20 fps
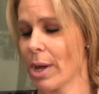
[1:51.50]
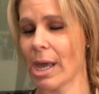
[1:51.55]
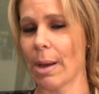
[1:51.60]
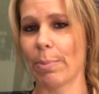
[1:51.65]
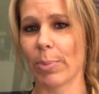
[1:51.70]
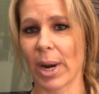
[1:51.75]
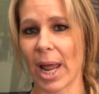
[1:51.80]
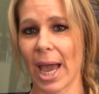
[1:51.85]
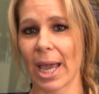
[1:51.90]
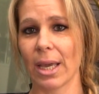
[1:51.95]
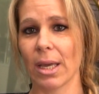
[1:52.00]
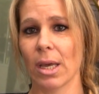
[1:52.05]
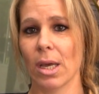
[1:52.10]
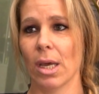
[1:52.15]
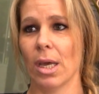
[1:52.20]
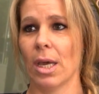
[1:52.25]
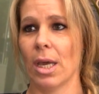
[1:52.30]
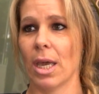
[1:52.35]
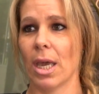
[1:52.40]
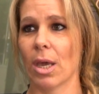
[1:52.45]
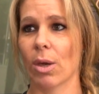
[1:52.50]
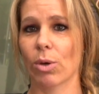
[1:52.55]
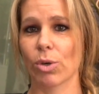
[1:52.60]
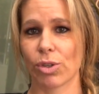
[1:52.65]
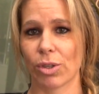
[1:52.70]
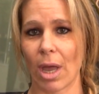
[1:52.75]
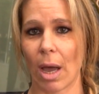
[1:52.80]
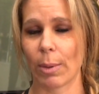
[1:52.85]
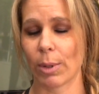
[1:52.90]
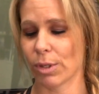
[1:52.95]
apply in
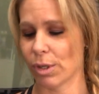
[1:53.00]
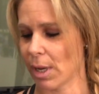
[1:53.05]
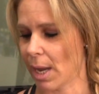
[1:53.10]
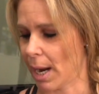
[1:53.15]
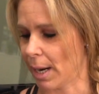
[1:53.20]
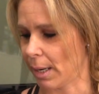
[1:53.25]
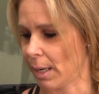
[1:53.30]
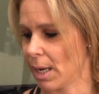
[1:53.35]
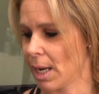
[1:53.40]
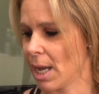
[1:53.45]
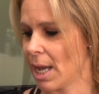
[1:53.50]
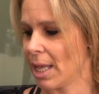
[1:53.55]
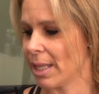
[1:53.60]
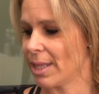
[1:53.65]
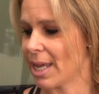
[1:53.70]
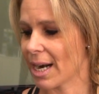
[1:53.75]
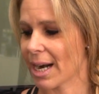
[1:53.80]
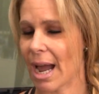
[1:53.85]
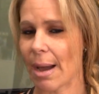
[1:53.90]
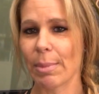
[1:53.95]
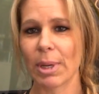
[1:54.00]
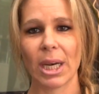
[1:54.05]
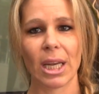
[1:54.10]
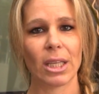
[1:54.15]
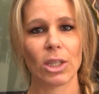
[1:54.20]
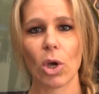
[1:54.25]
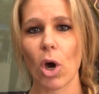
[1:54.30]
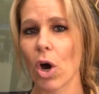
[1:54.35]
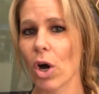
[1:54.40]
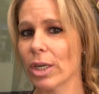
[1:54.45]
Gustavo's hair. They're coming
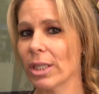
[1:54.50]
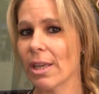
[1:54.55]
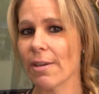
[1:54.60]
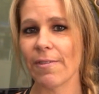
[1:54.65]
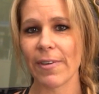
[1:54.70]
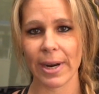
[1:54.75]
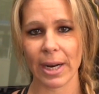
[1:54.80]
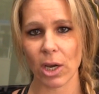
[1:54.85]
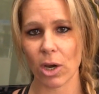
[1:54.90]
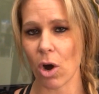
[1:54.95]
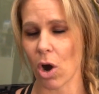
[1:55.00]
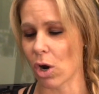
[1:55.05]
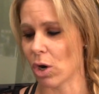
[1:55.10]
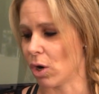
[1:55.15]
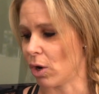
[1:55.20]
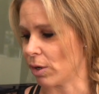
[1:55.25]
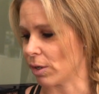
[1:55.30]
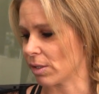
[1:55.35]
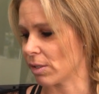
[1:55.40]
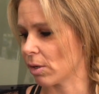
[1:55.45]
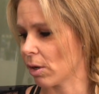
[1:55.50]
in all different colors,